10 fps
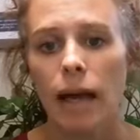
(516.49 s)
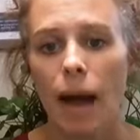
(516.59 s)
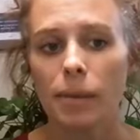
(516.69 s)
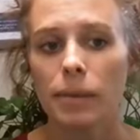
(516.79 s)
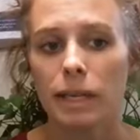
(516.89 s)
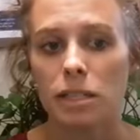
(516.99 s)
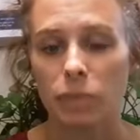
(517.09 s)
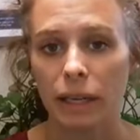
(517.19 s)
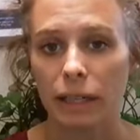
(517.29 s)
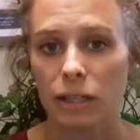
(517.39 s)
I'm going to be
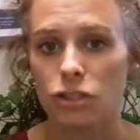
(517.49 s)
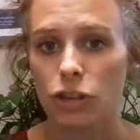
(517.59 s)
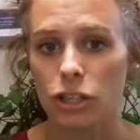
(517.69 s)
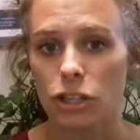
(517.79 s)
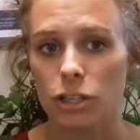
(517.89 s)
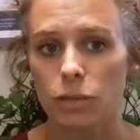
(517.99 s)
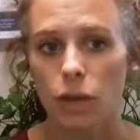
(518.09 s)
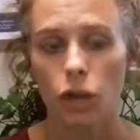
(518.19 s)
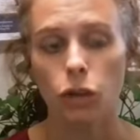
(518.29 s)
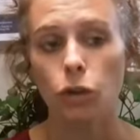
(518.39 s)
explaining these stretches.
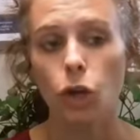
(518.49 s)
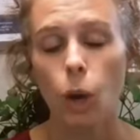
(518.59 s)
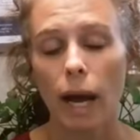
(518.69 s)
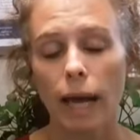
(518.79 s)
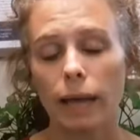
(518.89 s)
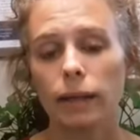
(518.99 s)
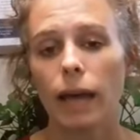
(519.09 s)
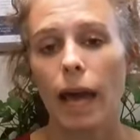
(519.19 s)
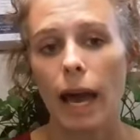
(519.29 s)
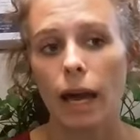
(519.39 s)
You can go ahead
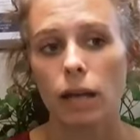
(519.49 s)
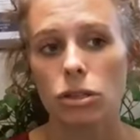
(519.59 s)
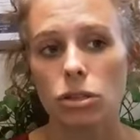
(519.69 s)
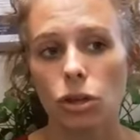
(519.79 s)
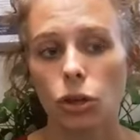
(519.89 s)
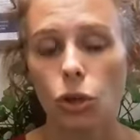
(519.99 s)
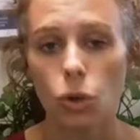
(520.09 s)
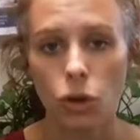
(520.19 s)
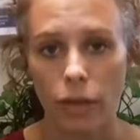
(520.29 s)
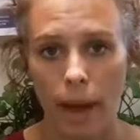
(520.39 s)
and
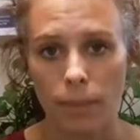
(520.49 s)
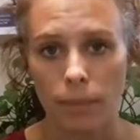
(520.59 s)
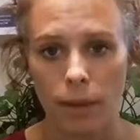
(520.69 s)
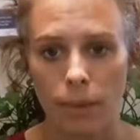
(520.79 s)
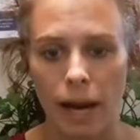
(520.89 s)
Google them,